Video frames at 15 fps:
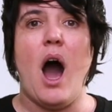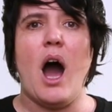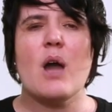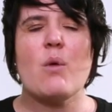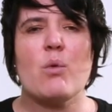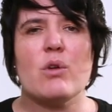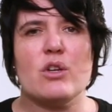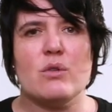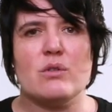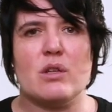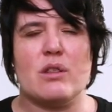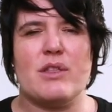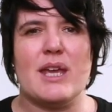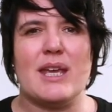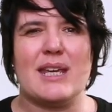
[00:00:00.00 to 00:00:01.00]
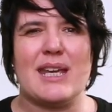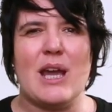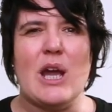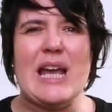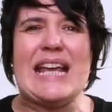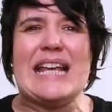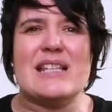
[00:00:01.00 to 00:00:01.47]
I want you to think,
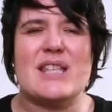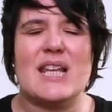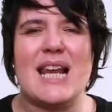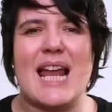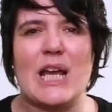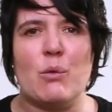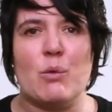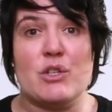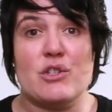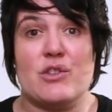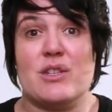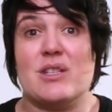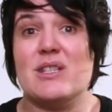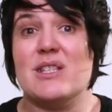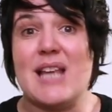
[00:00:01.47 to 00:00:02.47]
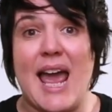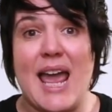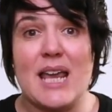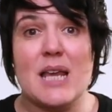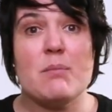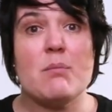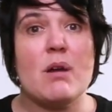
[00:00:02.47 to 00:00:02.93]
is the language the
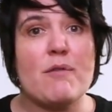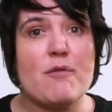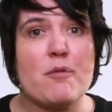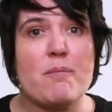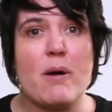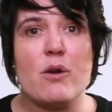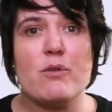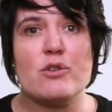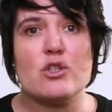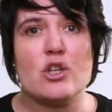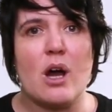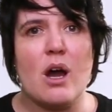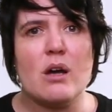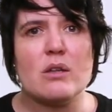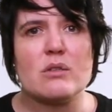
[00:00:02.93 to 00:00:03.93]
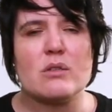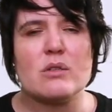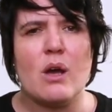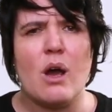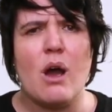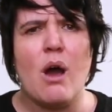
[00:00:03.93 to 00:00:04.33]
same for both charts,